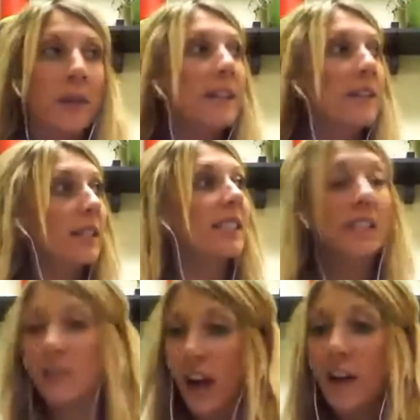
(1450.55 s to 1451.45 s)
brings a
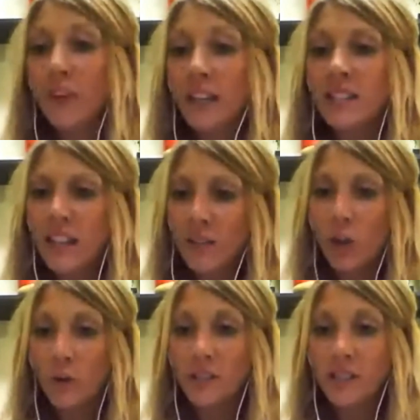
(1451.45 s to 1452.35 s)
sense of confidence,
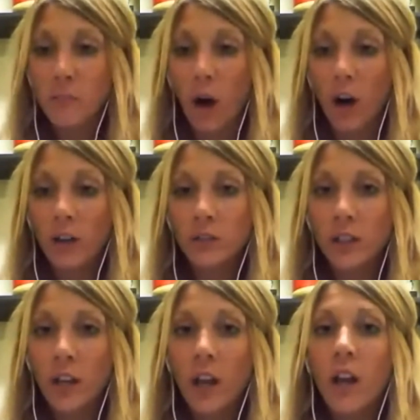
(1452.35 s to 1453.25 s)
even though it's
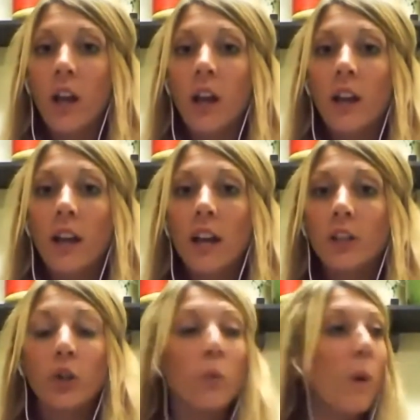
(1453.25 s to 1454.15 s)
small.
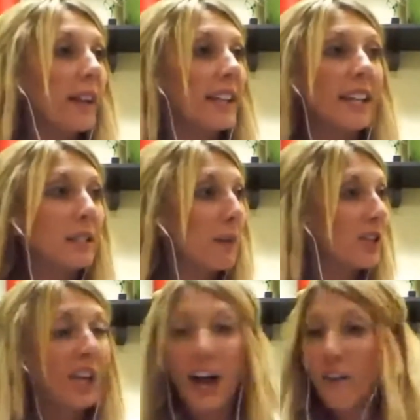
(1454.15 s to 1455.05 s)
You want to get as
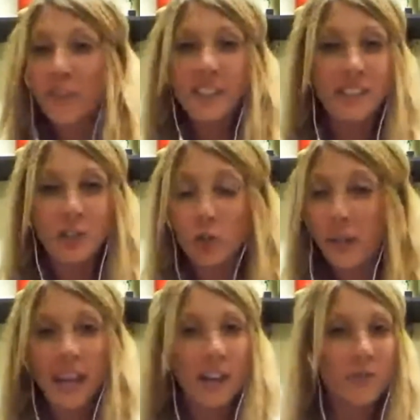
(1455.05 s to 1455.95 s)
much confidence as you
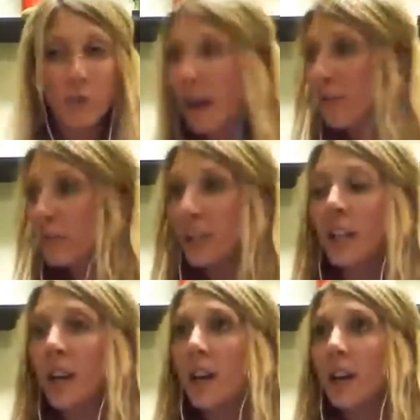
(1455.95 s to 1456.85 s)
can from
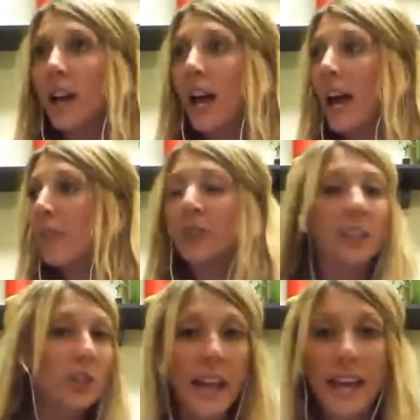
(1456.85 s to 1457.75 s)
every
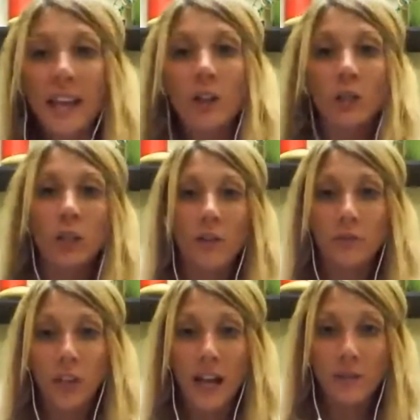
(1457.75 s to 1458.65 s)
little angle
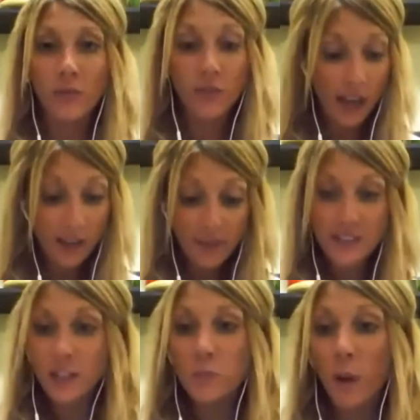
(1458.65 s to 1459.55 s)
of life, and
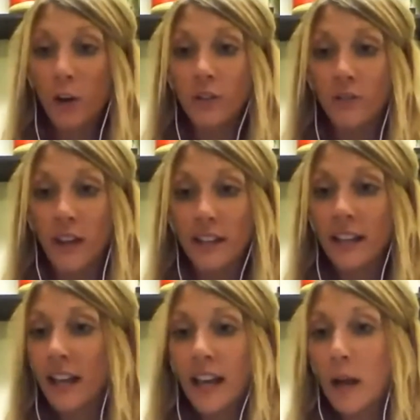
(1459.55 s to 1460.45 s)
this is part of it. And